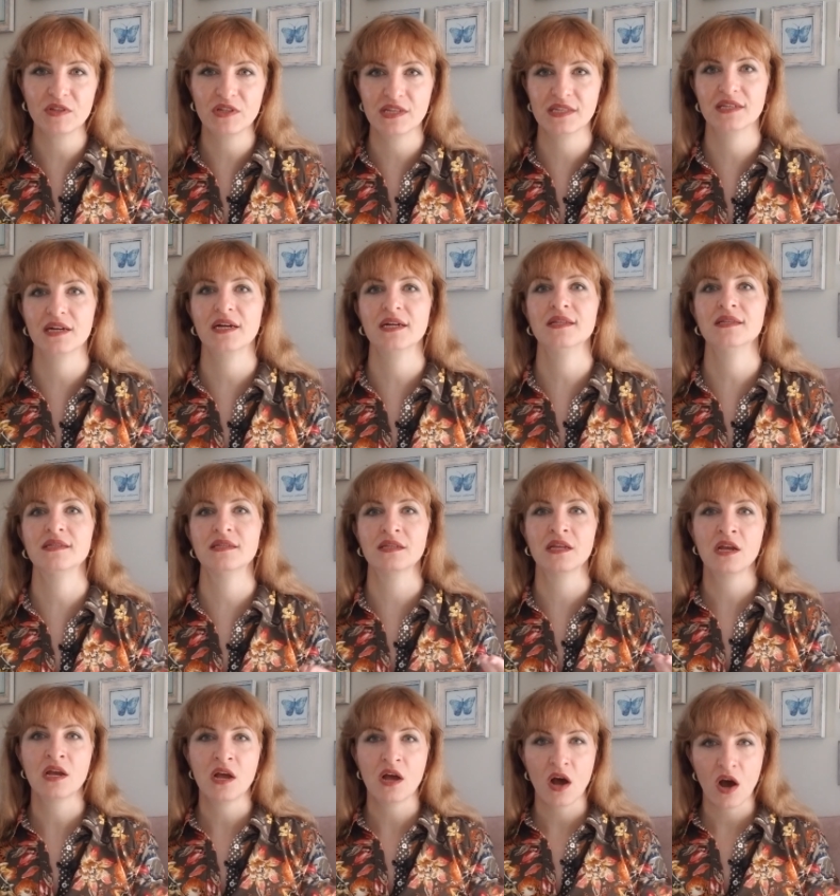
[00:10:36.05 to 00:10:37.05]
designs
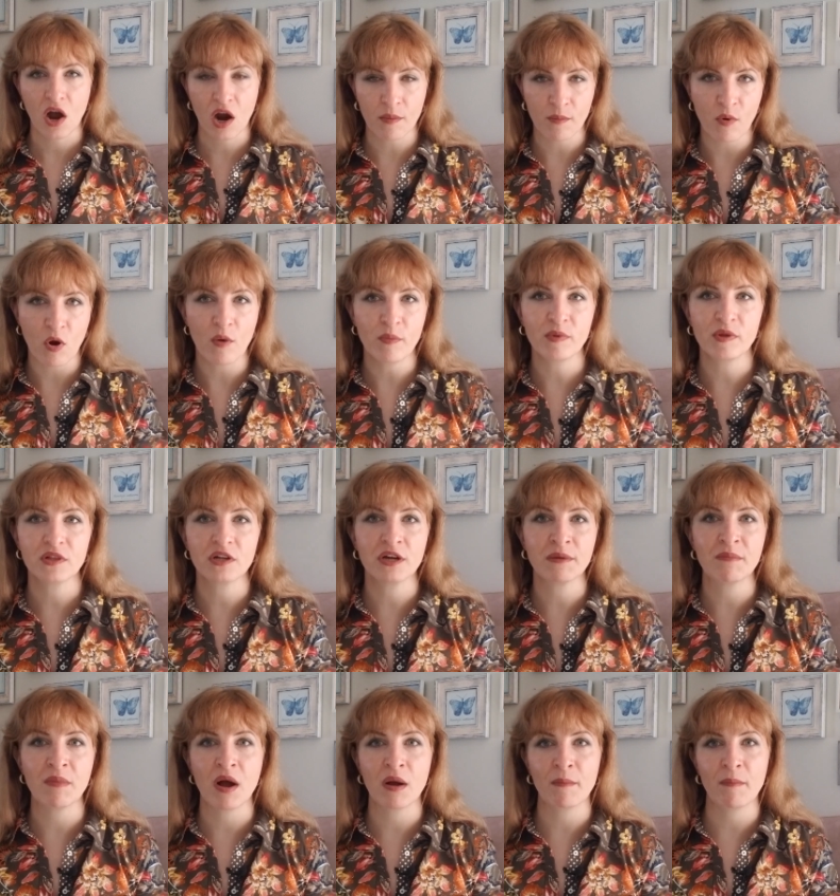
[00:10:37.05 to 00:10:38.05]
are popular
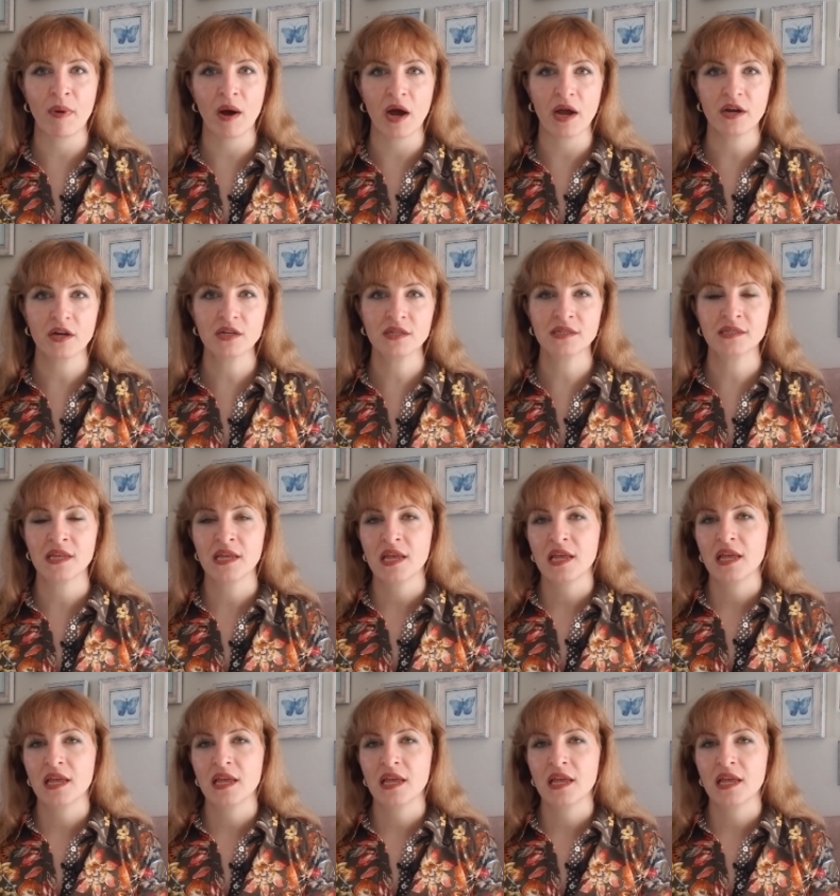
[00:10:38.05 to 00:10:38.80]
among buyers.